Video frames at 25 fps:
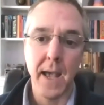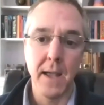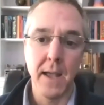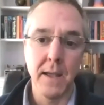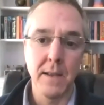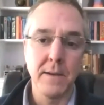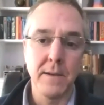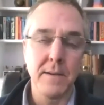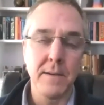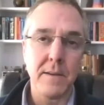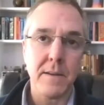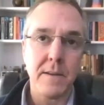
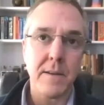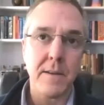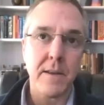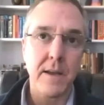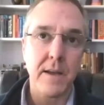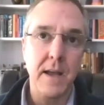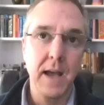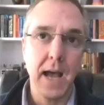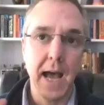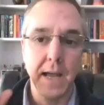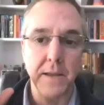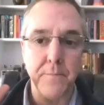And
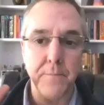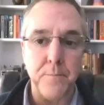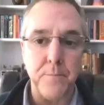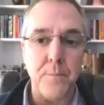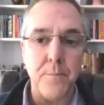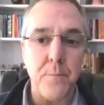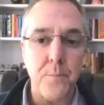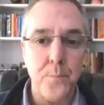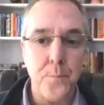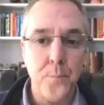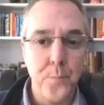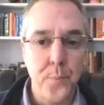I
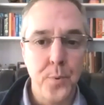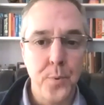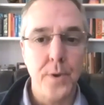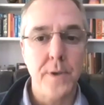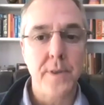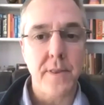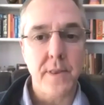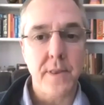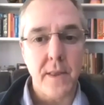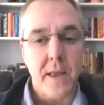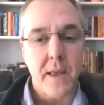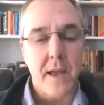
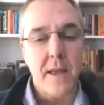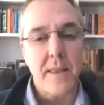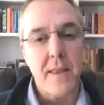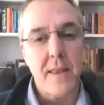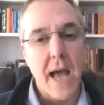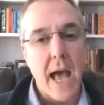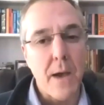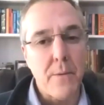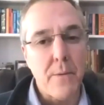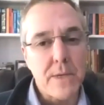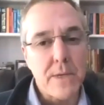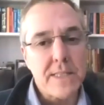
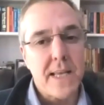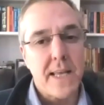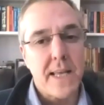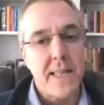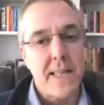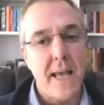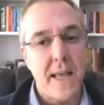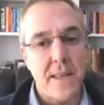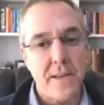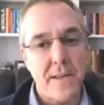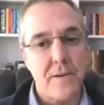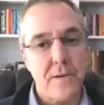would say
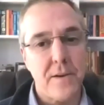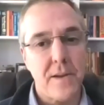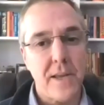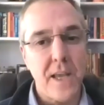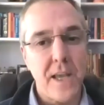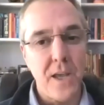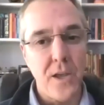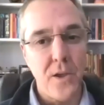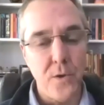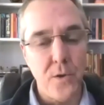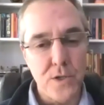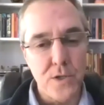the other
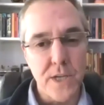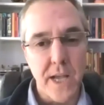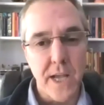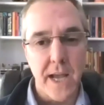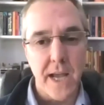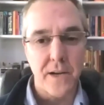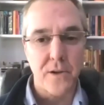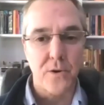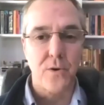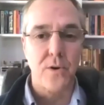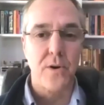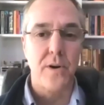huge
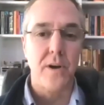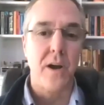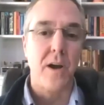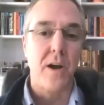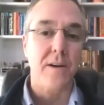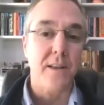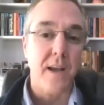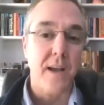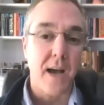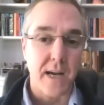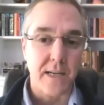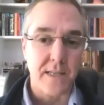category
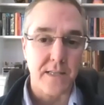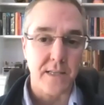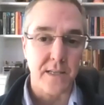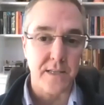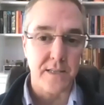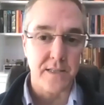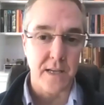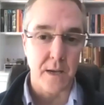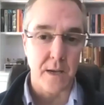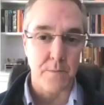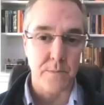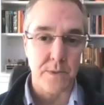are
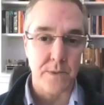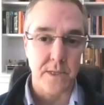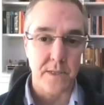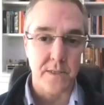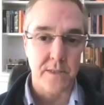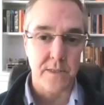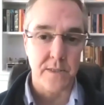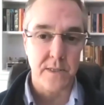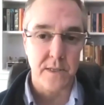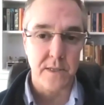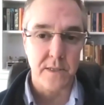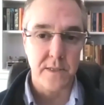toxic
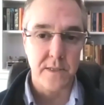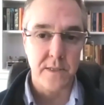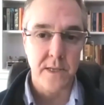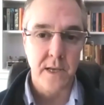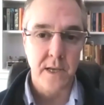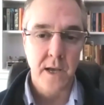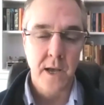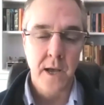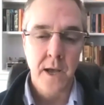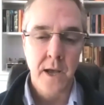substances.